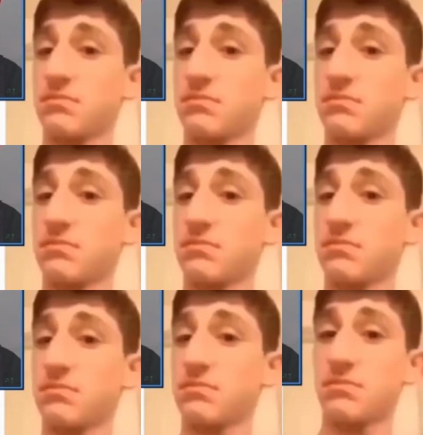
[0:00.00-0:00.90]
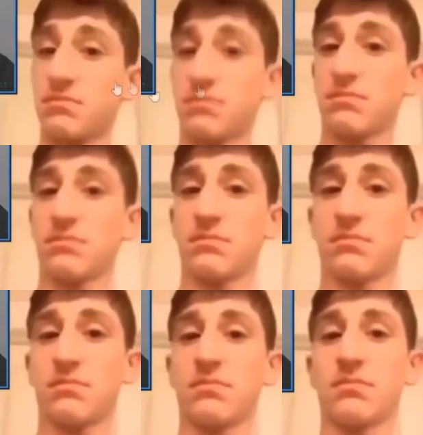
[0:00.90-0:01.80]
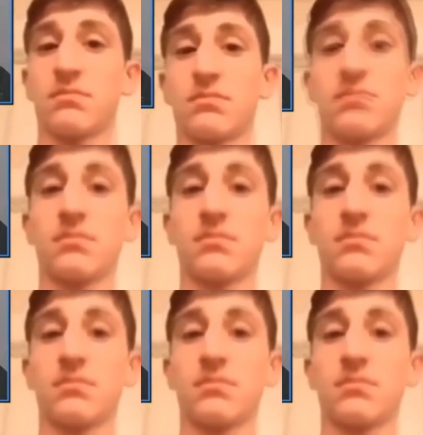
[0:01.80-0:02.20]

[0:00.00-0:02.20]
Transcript: (not speaking)